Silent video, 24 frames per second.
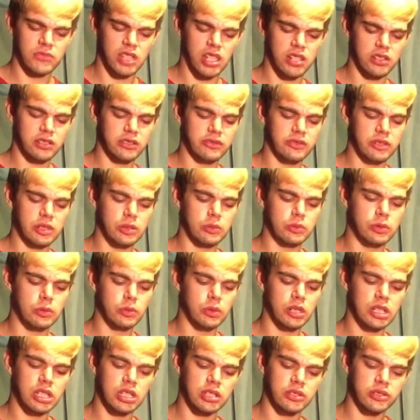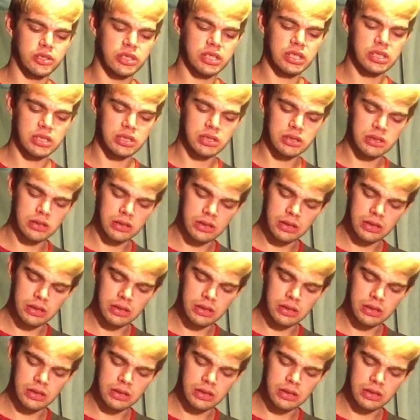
I don't even know what one of those is.